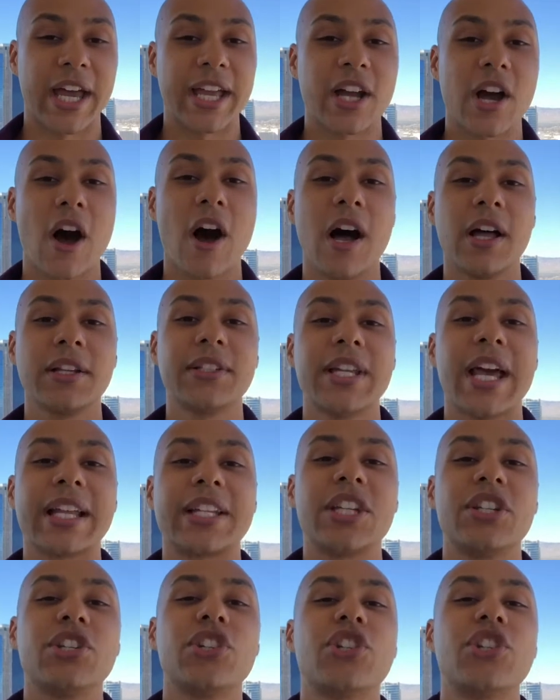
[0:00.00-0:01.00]
I
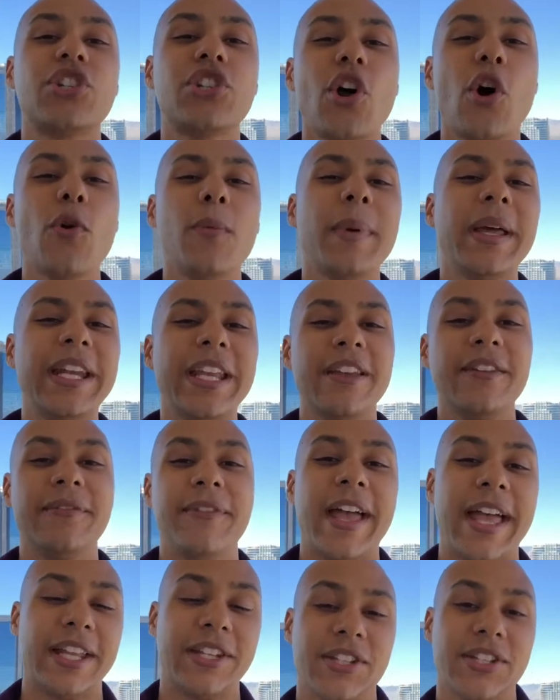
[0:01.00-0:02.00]
contacted so many
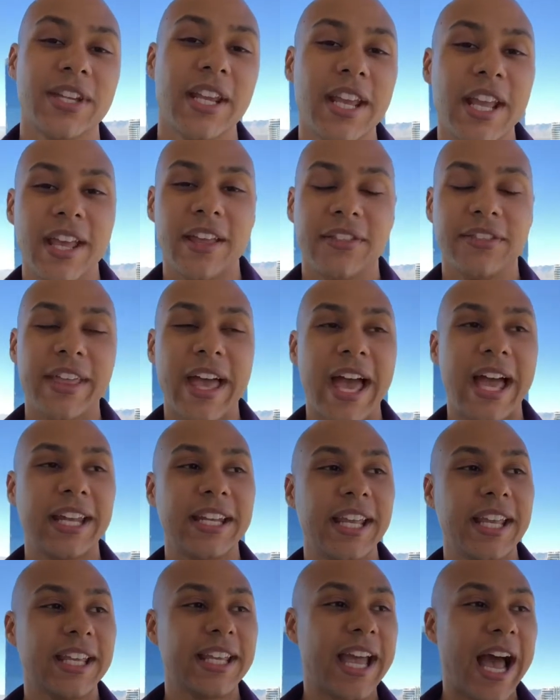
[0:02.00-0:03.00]
events
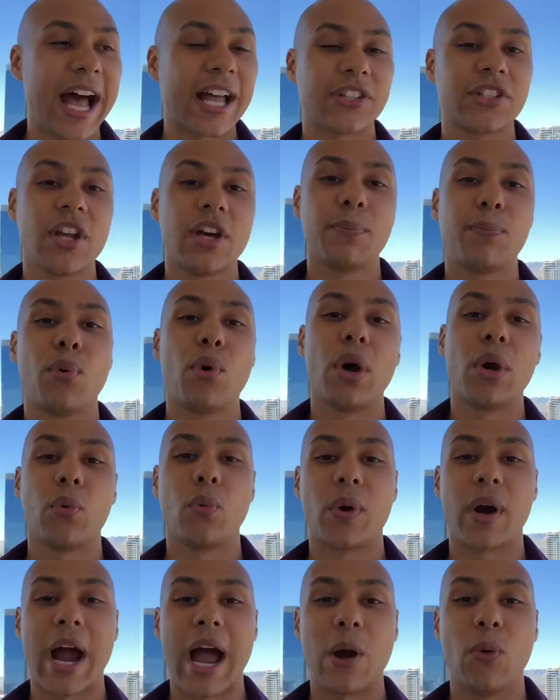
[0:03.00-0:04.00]
that it got to a point
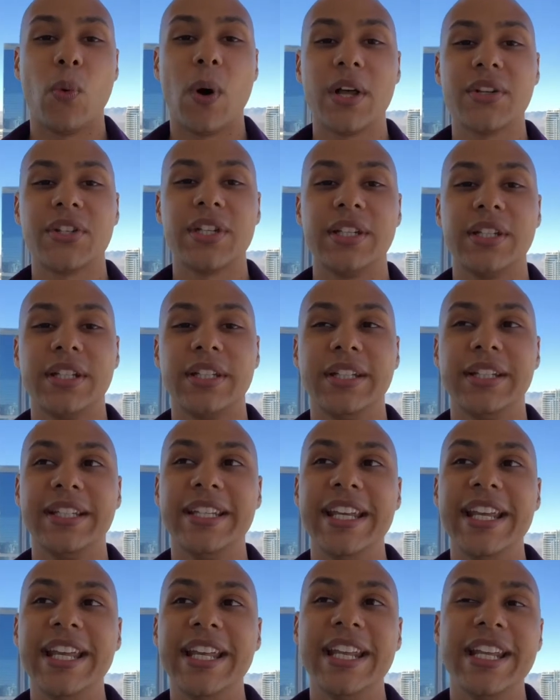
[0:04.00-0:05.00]
where I wasn't
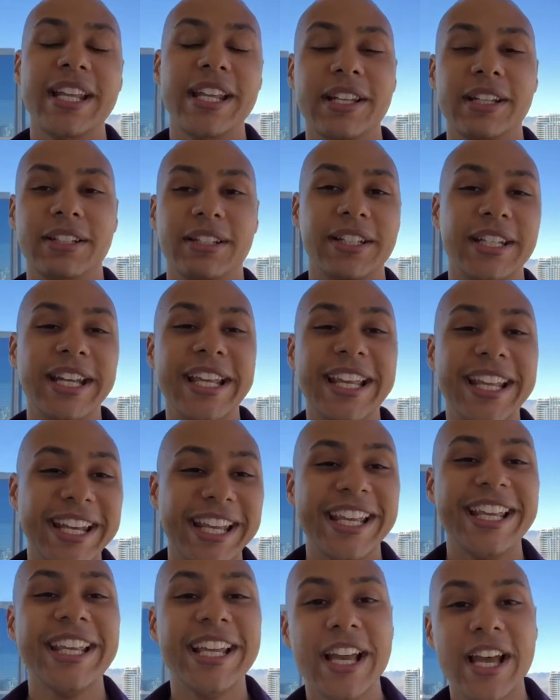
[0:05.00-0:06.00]

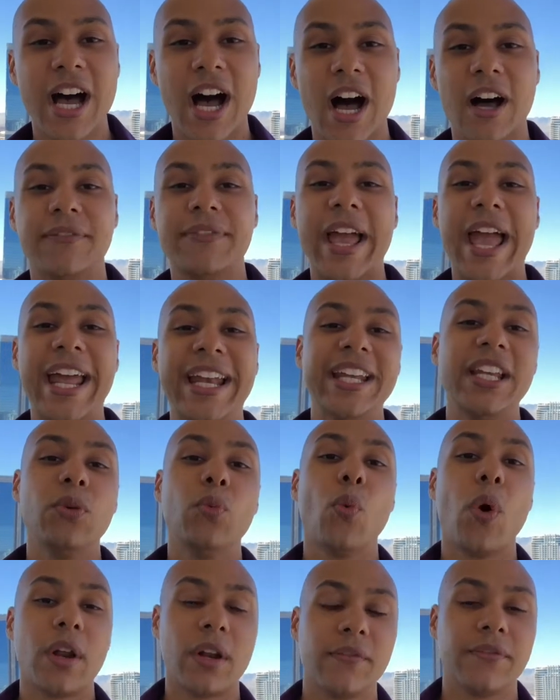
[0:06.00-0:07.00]
needy of any
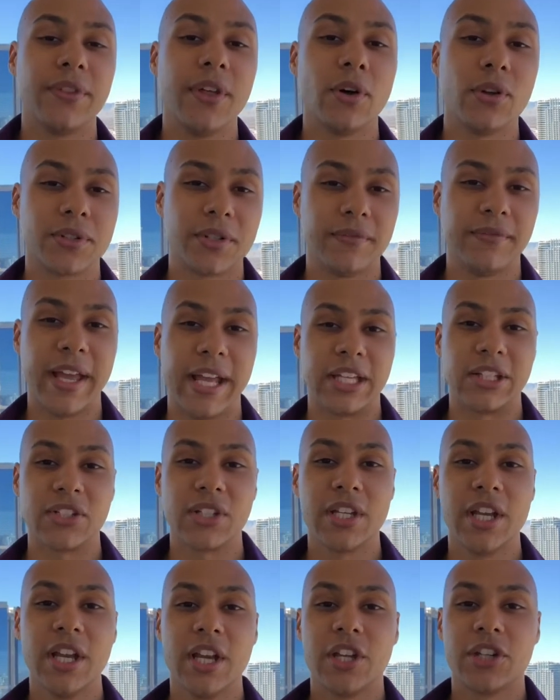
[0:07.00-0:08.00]
one of those
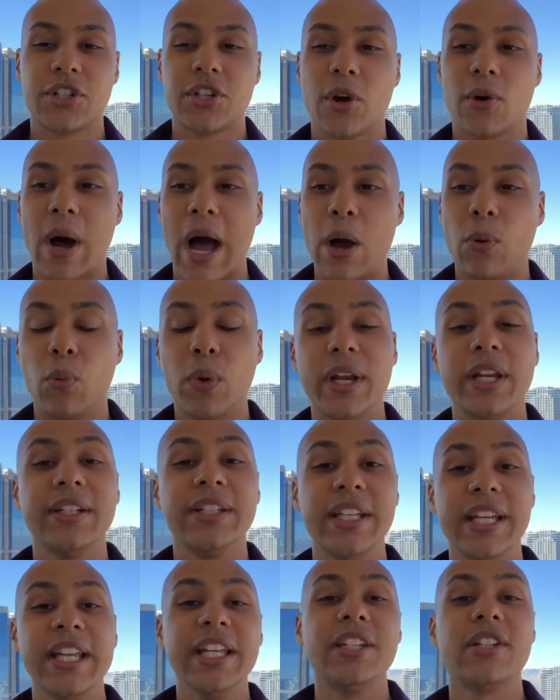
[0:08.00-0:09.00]
events. So I wouldn't
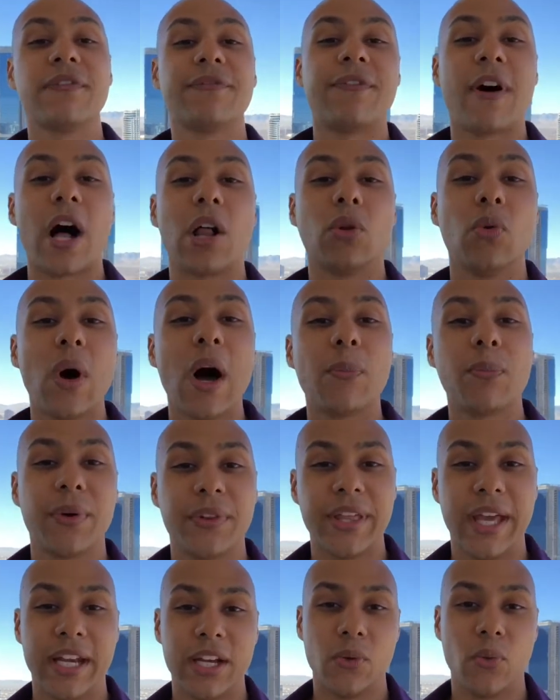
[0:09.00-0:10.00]
need to follow up
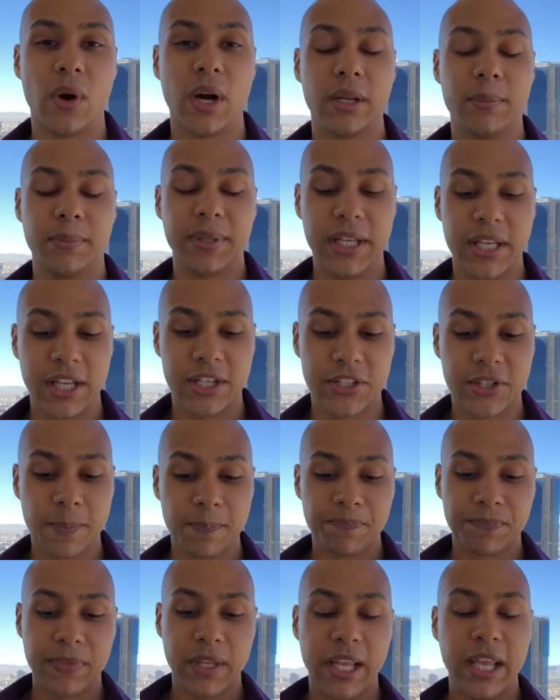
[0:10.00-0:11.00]
with anyone because
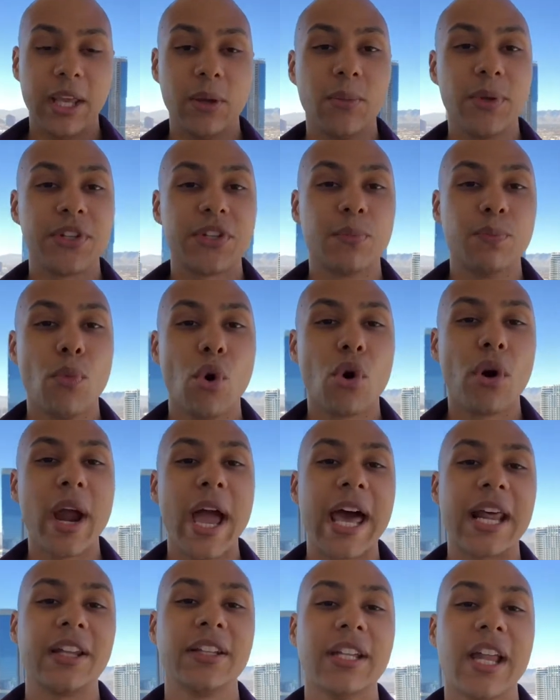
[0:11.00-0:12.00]
it was more
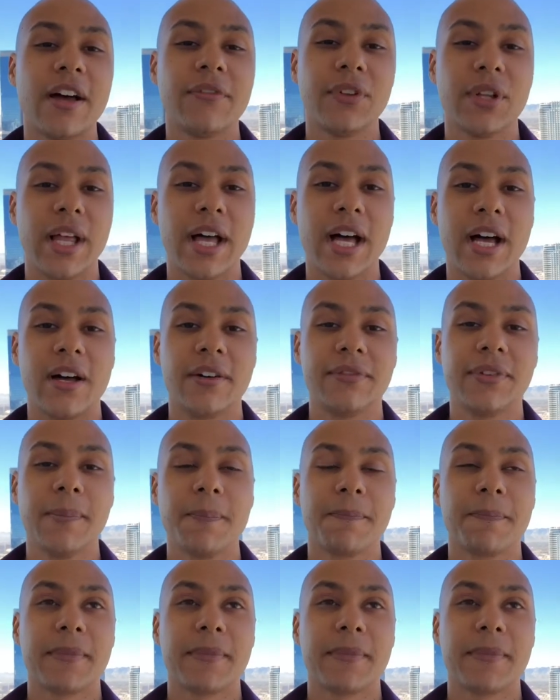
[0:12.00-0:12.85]
at a level of,